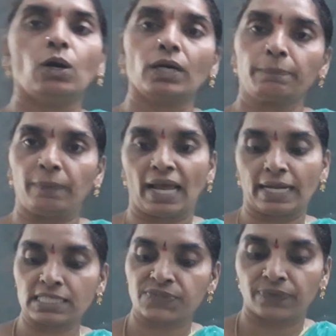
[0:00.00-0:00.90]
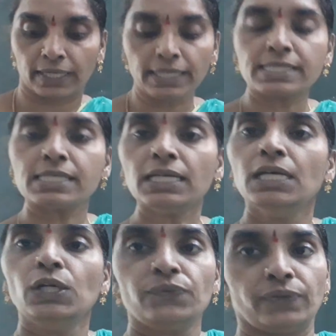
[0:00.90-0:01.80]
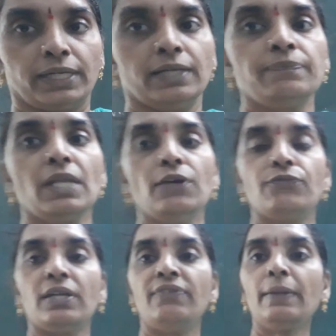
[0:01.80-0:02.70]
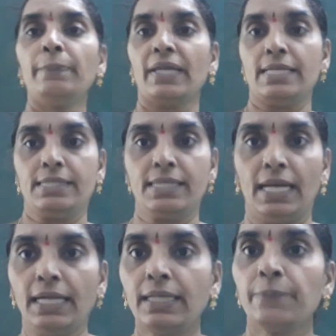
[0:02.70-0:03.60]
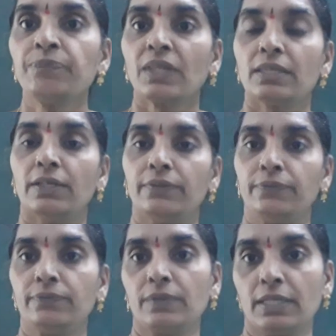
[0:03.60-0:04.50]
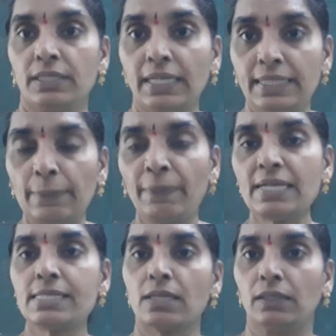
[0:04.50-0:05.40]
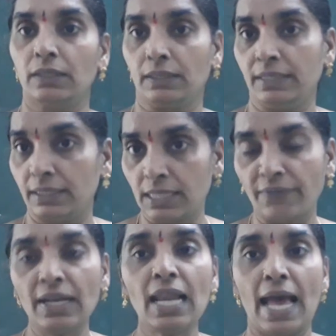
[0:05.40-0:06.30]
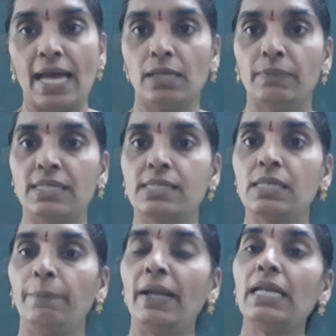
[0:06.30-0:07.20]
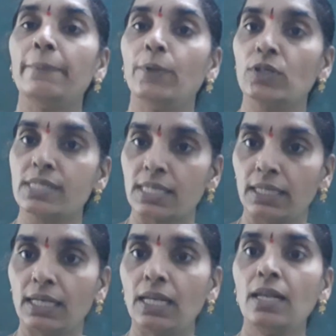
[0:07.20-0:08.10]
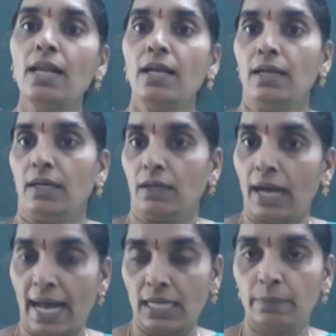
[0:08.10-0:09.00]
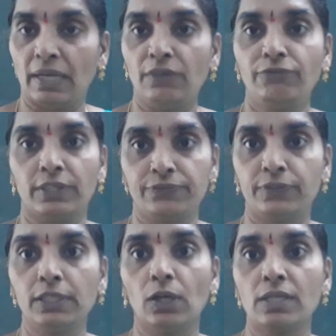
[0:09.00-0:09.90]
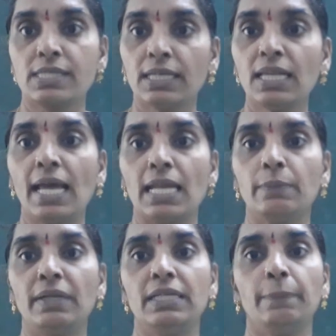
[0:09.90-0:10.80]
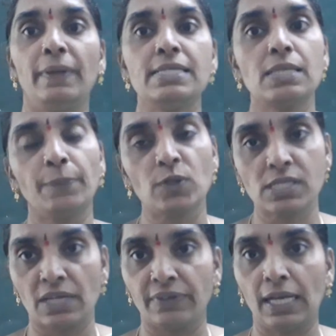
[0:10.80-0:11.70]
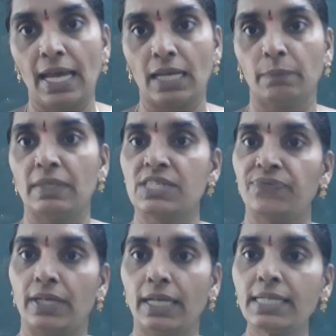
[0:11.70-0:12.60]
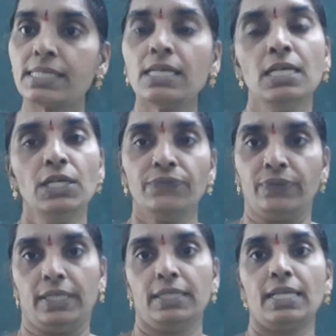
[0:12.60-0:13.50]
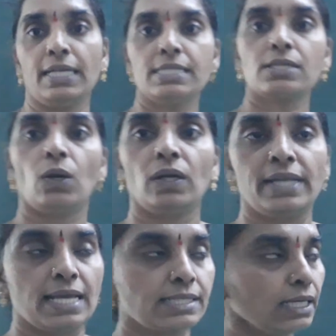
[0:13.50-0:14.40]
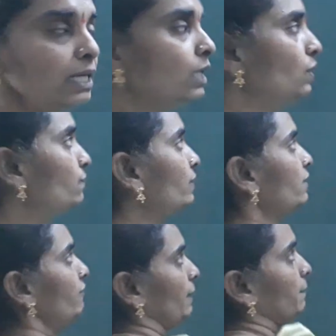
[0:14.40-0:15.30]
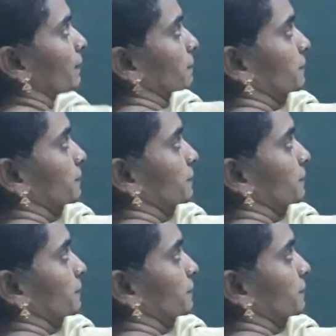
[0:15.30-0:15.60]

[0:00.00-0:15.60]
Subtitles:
or plants for its food. Food web is that it depends, the several animals depend upon single animal for food, or single animal depends upon several animals for its food. That is called as a food web.